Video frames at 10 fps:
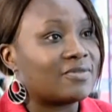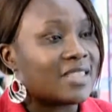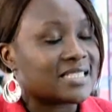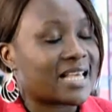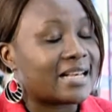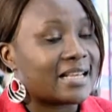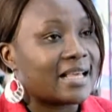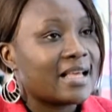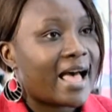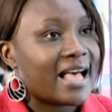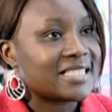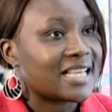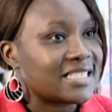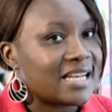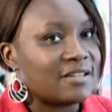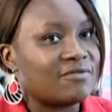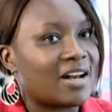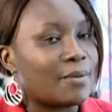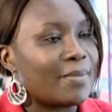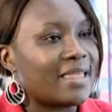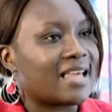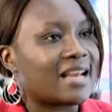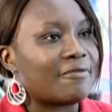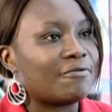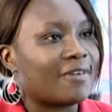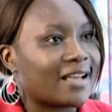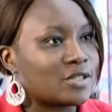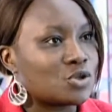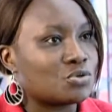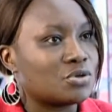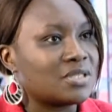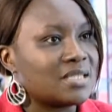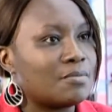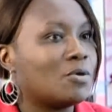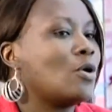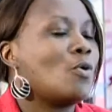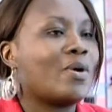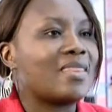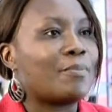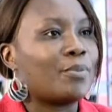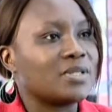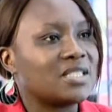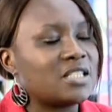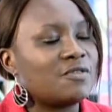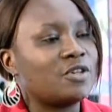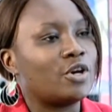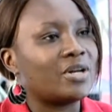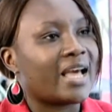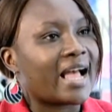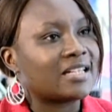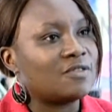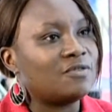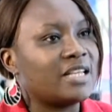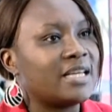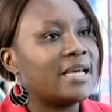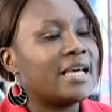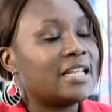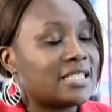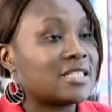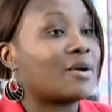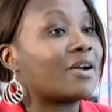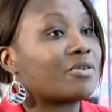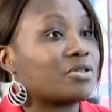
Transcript: there's an, a certain development that affects tourism, whether positively or negatively, it is our